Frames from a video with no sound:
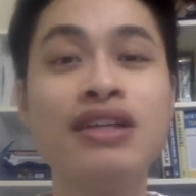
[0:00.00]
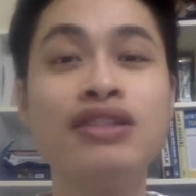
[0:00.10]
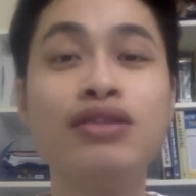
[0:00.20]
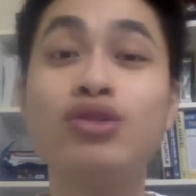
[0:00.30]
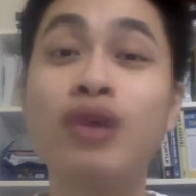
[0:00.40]

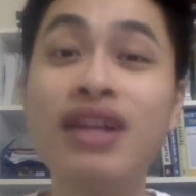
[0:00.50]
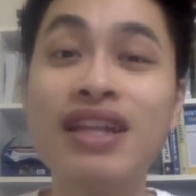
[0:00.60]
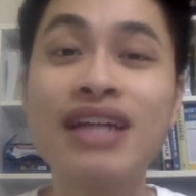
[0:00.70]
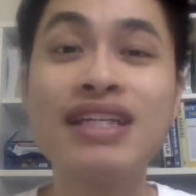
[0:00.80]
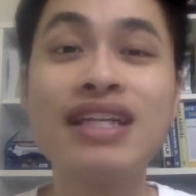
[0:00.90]
So
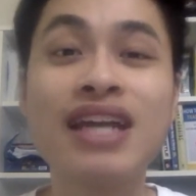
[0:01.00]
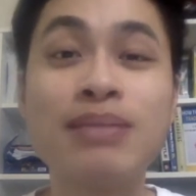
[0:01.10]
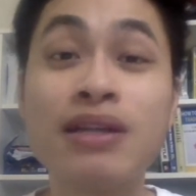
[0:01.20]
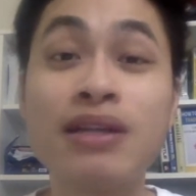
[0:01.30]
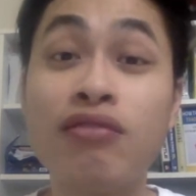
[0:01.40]
2019 has
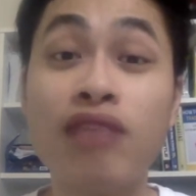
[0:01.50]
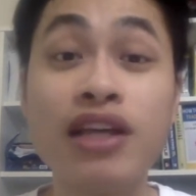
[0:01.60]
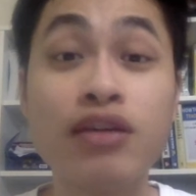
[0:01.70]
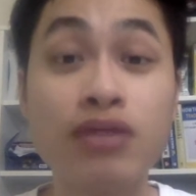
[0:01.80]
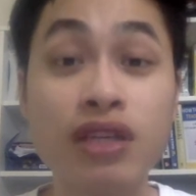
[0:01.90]
been a
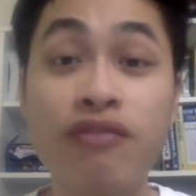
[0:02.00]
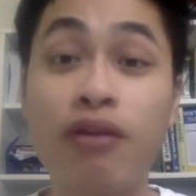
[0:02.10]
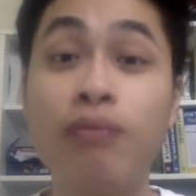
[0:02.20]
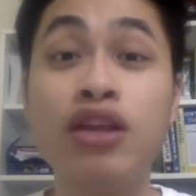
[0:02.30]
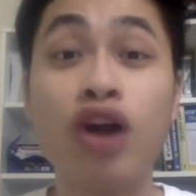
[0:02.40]
really good year
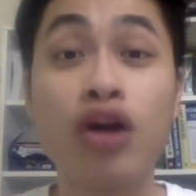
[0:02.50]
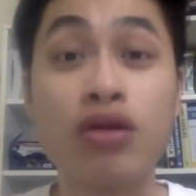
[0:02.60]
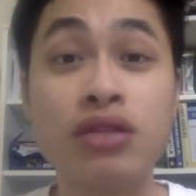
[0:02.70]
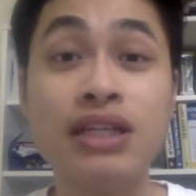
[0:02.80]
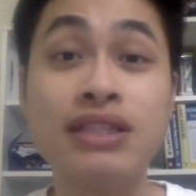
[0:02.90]
for me, not
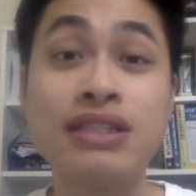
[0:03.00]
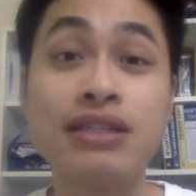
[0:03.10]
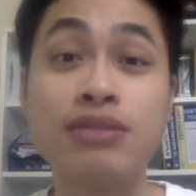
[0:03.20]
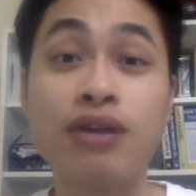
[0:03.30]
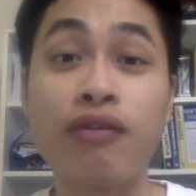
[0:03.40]
only in
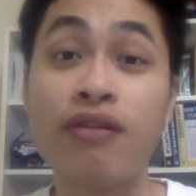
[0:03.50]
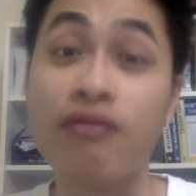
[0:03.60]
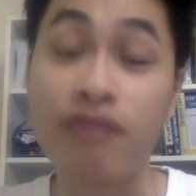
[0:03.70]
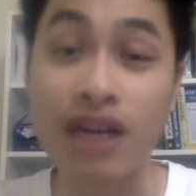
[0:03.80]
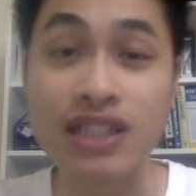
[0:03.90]
terms of
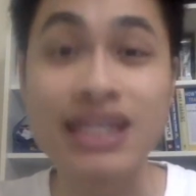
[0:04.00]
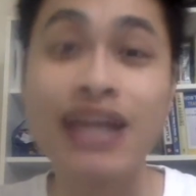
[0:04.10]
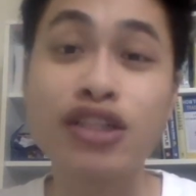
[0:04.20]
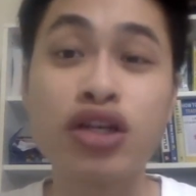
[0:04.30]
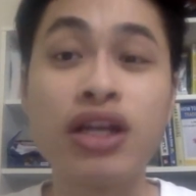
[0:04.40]
investing
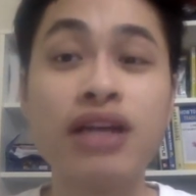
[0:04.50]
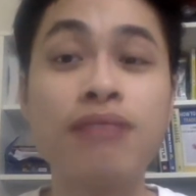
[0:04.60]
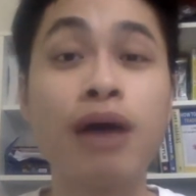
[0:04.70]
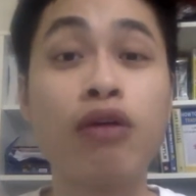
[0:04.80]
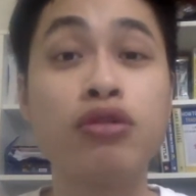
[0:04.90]
and
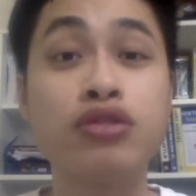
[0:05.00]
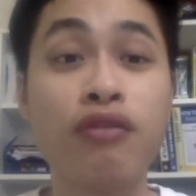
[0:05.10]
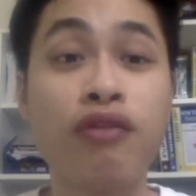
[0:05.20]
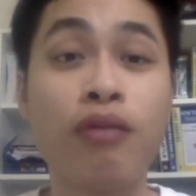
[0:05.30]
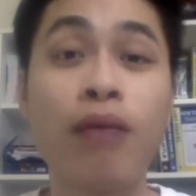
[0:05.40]
trading, but
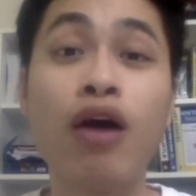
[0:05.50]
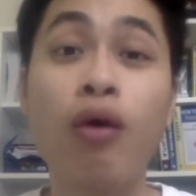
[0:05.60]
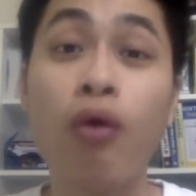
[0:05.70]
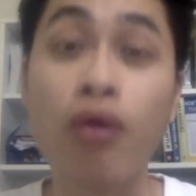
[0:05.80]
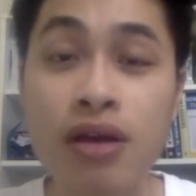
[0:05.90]
also for my
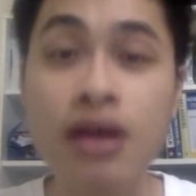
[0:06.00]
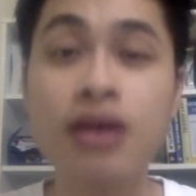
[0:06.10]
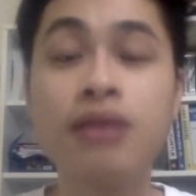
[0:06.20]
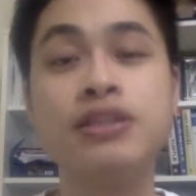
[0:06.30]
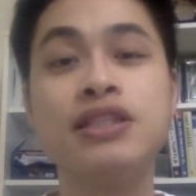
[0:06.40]
own
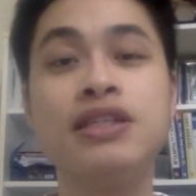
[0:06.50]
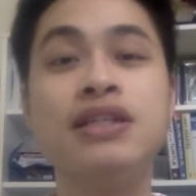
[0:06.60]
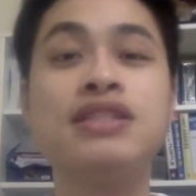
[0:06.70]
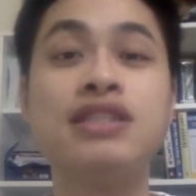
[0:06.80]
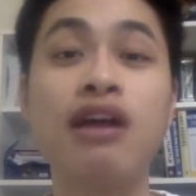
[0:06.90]

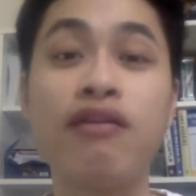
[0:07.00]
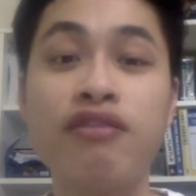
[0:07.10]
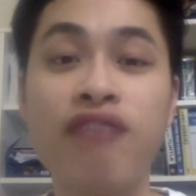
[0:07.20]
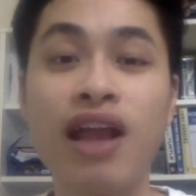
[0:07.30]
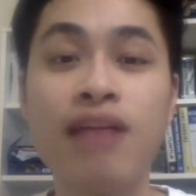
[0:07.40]
personal
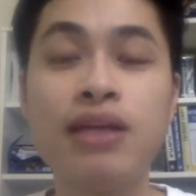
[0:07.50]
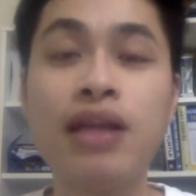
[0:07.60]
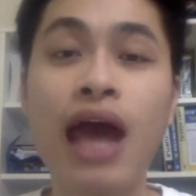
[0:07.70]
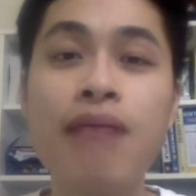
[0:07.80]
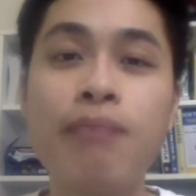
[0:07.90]

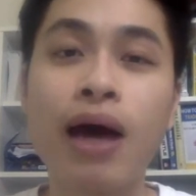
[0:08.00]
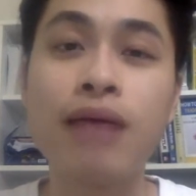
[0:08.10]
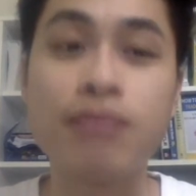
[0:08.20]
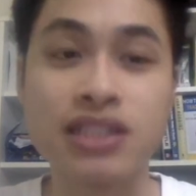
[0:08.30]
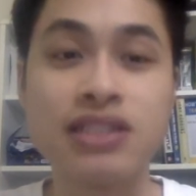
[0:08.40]
self-development and my
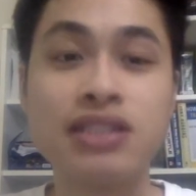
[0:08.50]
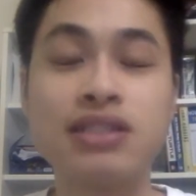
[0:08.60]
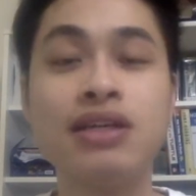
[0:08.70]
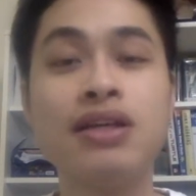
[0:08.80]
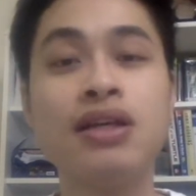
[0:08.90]

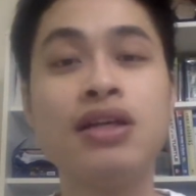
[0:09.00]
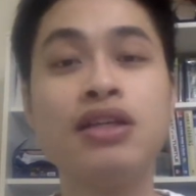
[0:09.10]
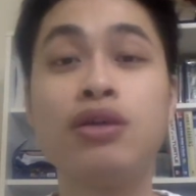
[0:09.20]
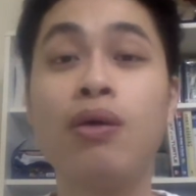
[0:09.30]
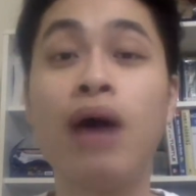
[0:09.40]
business.
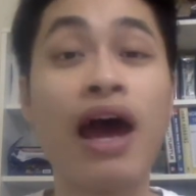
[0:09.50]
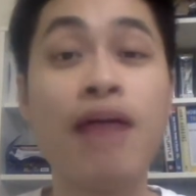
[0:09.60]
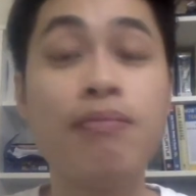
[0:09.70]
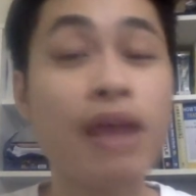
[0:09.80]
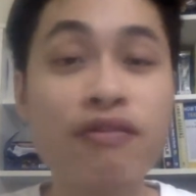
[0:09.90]
So I
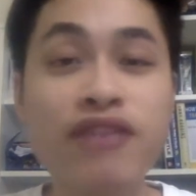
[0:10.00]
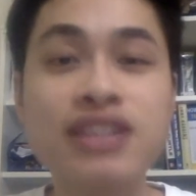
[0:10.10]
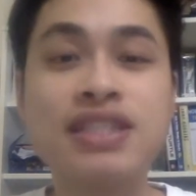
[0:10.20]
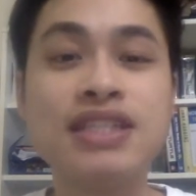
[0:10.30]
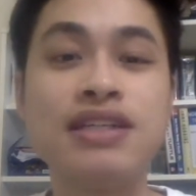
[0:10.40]
had many
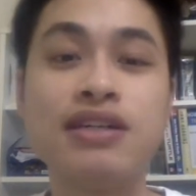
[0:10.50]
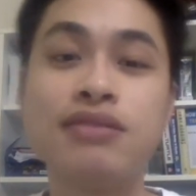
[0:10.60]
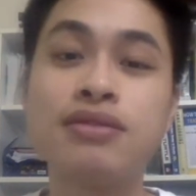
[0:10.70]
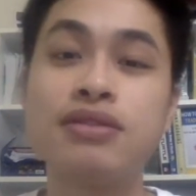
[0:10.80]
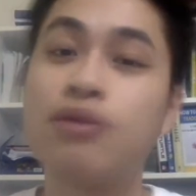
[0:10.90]
firsts this year.
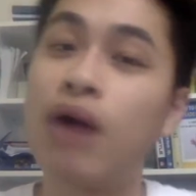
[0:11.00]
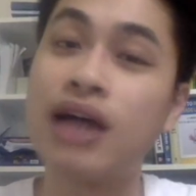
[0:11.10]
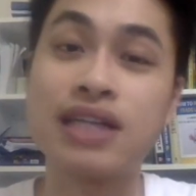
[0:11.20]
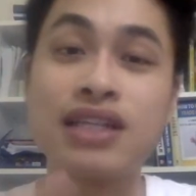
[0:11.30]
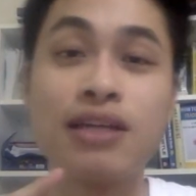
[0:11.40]
So I
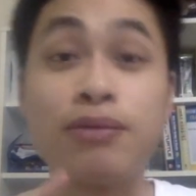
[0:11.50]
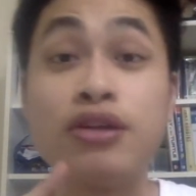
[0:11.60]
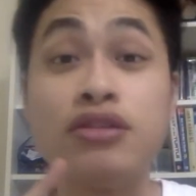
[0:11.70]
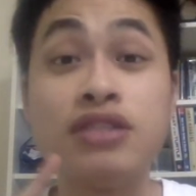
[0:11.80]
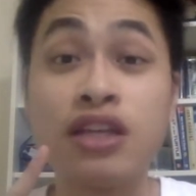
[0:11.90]
started
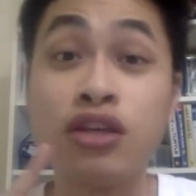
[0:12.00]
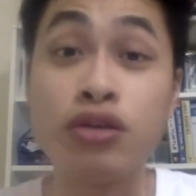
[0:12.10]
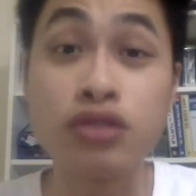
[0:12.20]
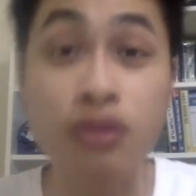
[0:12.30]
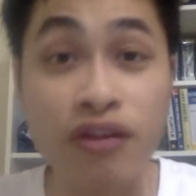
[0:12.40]
producing
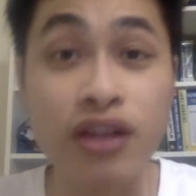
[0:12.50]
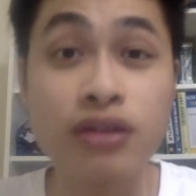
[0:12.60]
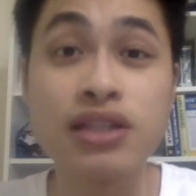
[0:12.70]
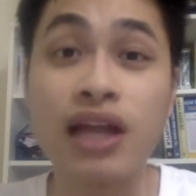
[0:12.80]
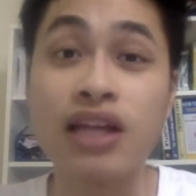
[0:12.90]
YouTube
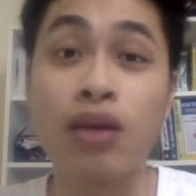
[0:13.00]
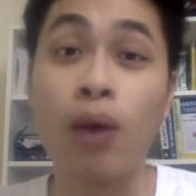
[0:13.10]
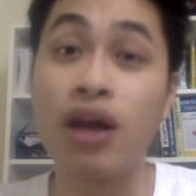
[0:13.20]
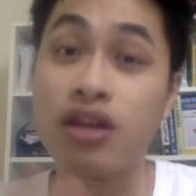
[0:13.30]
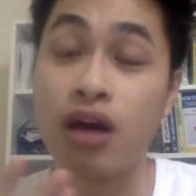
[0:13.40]
videos like the
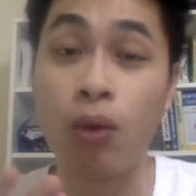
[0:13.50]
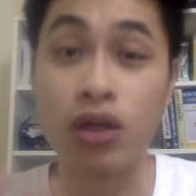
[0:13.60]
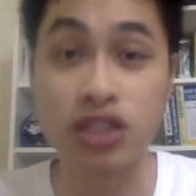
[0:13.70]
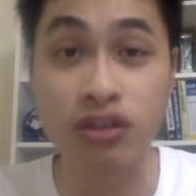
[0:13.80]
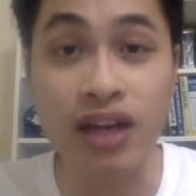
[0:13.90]
one you're
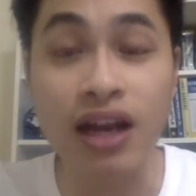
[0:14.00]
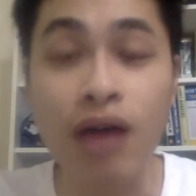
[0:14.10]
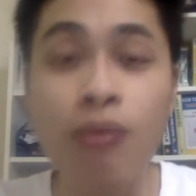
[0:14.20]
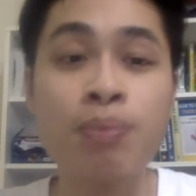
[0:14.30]
watching right now.